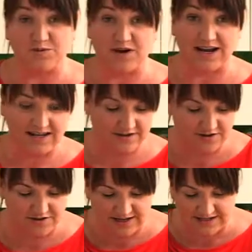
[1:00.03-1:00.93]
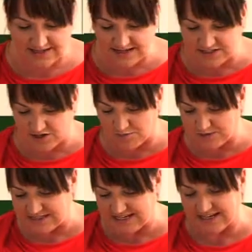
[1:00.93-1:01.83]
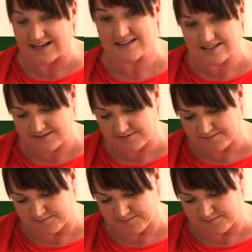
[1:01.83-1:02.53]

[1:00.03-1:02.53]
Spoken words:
So what I do is I top and tail it,